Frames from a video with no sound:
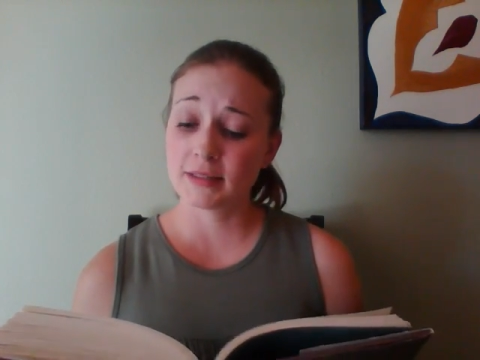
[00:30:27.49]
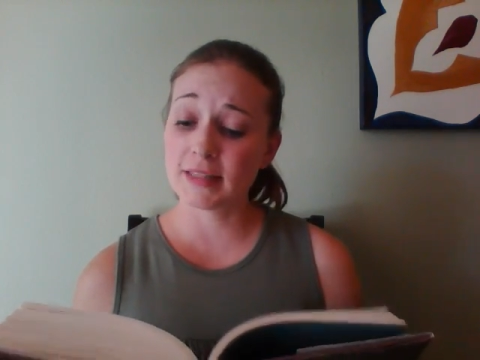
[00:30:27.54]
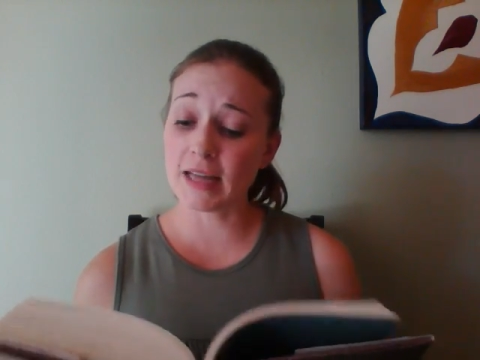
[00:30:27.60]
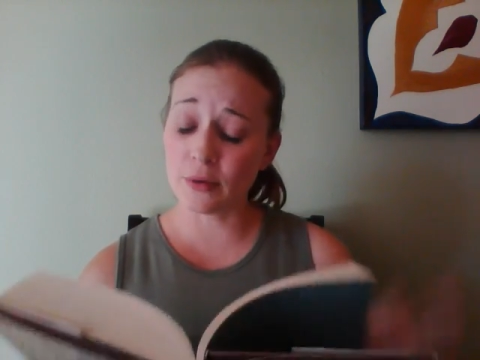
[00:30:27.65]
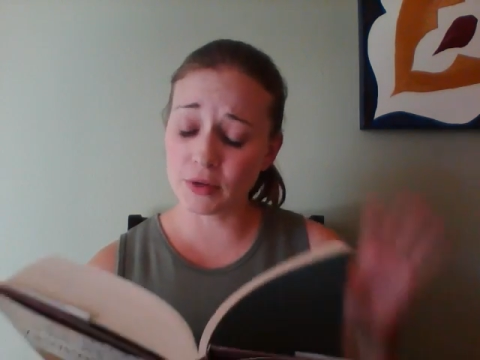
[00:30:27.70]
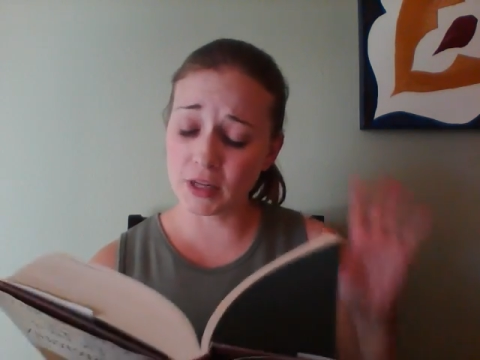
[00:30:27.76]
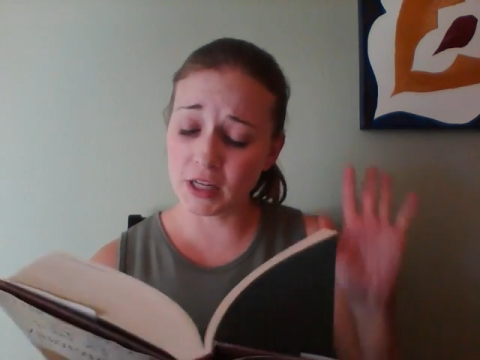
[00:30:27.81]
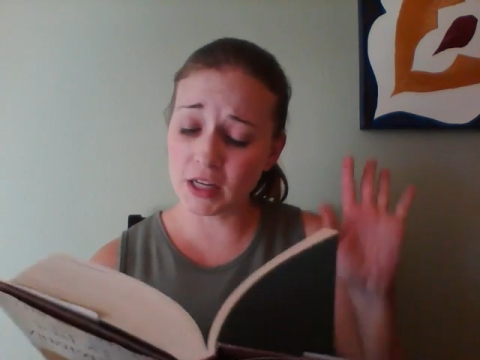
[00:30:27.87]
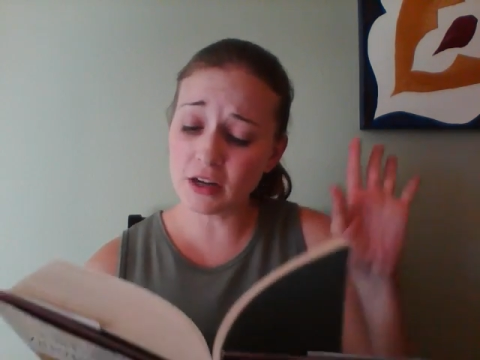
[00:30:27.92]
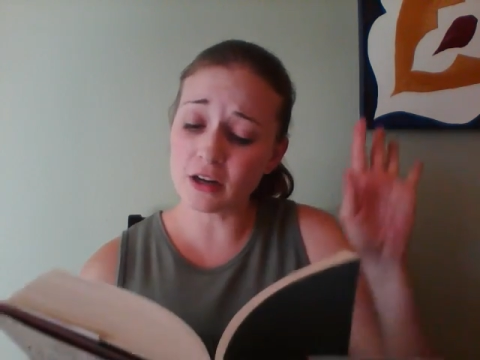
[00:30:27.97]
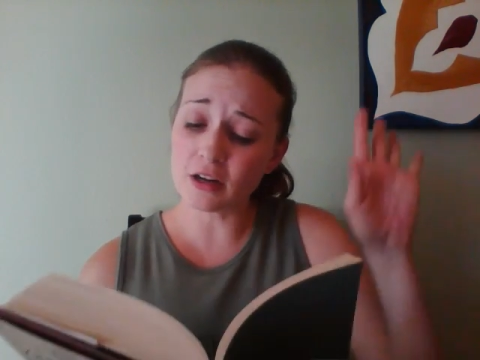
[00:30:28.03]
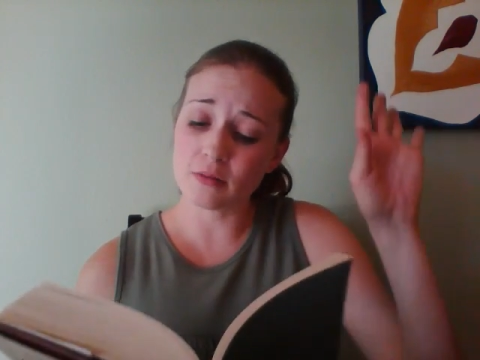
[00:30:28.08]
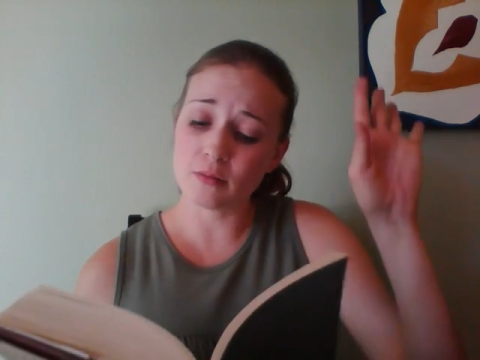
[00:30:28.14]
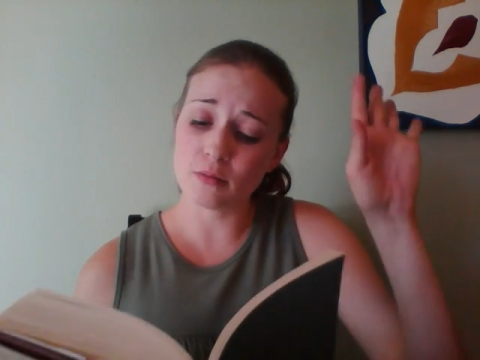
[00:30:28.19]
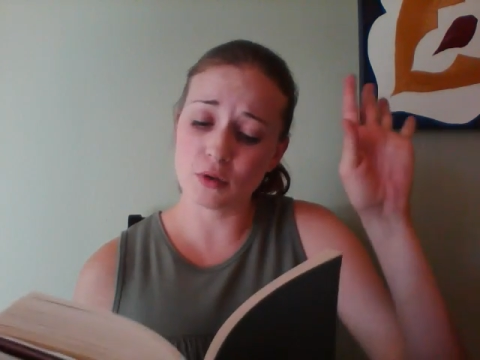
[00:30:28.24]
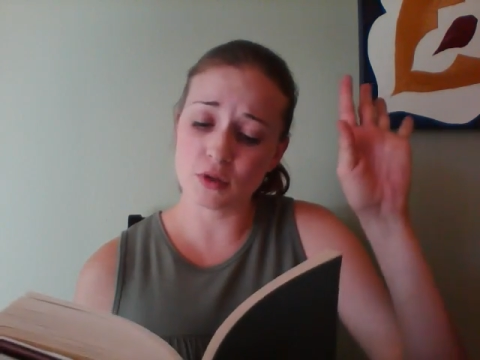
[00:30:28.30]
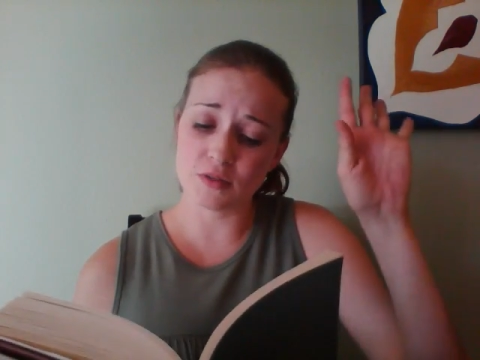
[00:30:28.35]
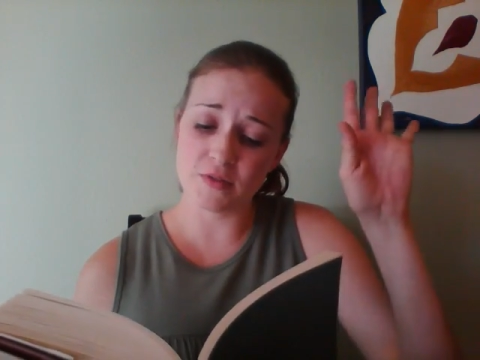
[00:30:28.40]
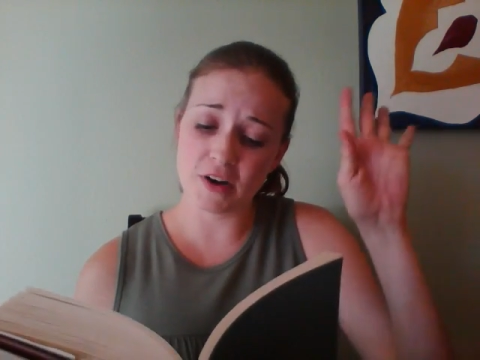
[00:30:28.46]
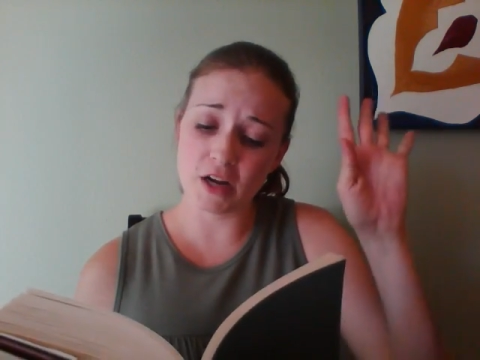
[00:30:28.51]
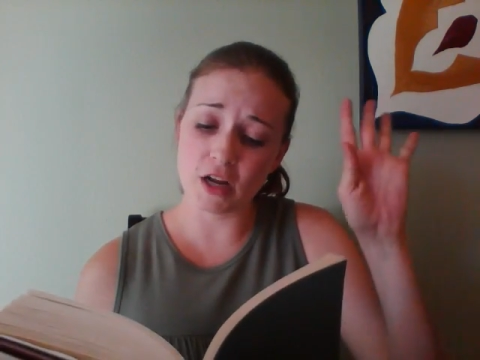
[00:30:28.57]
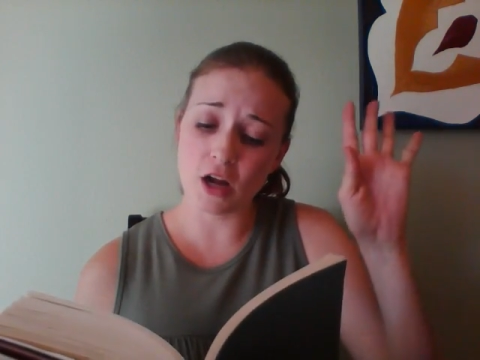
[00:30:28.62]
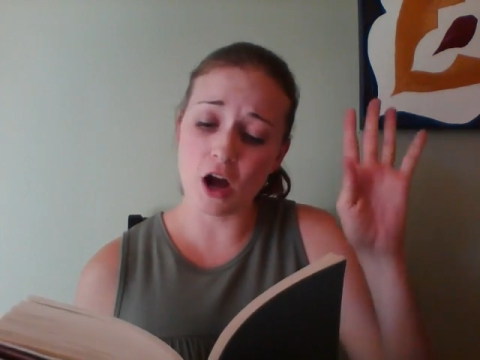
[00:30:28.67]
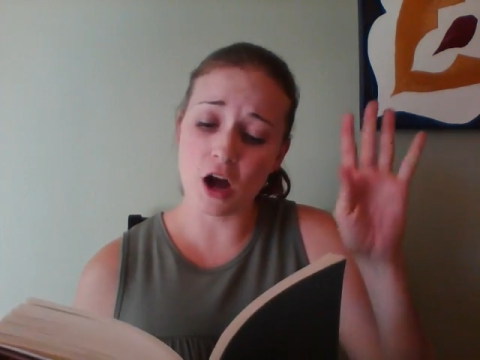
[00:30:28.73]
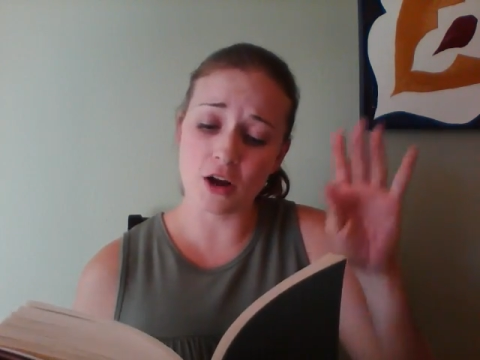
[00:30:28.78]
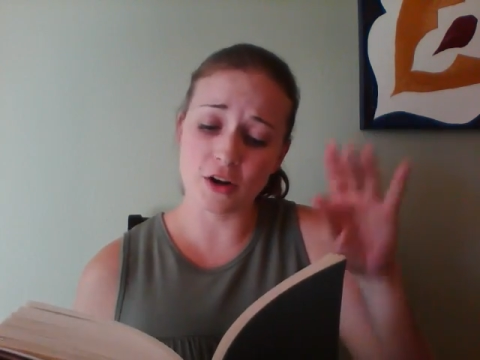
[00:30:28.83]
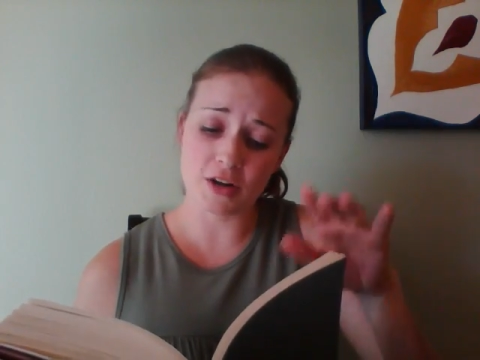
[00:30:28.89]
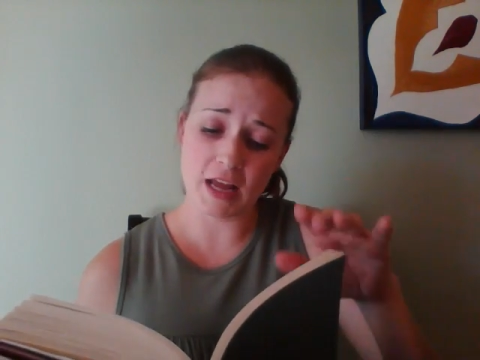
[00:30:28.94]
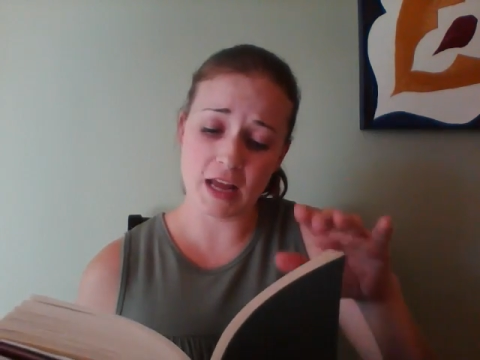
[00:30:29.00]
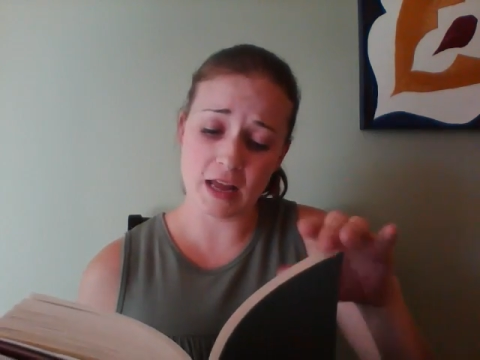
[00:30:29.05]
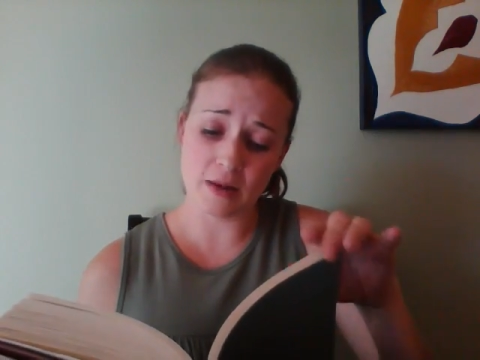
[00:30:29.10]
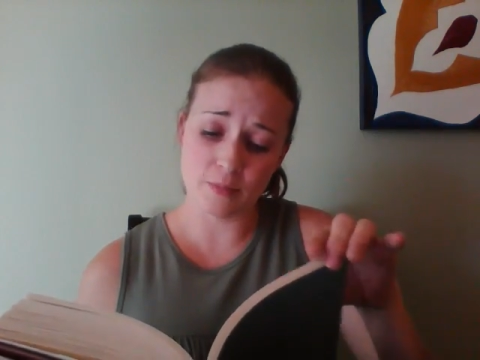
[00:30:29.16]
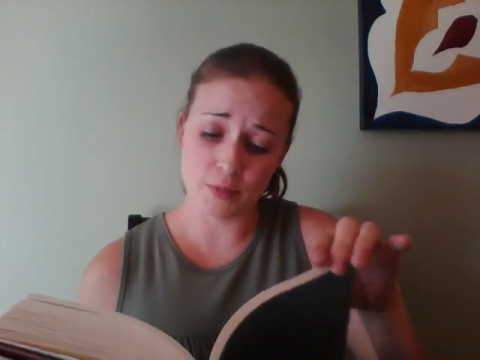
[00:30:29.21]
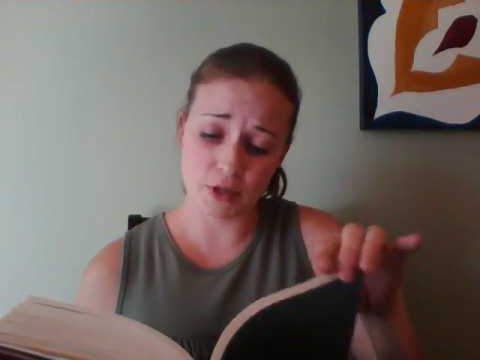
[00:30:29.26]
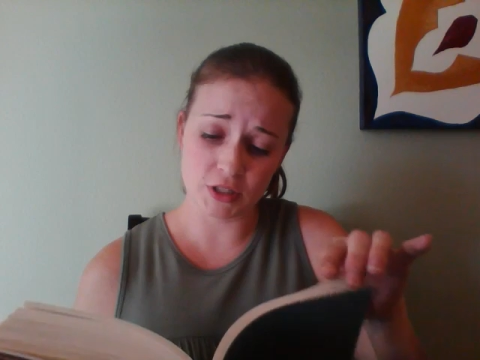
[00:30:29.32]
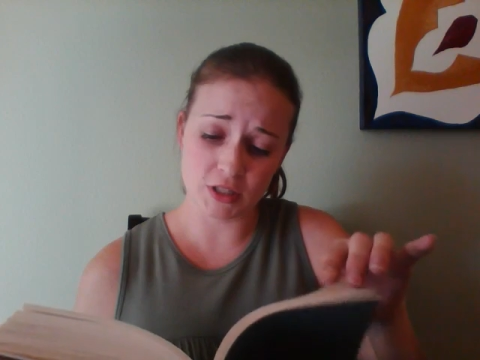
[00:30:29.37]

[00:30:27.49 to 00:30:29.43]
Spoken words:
"Down here, most very honored head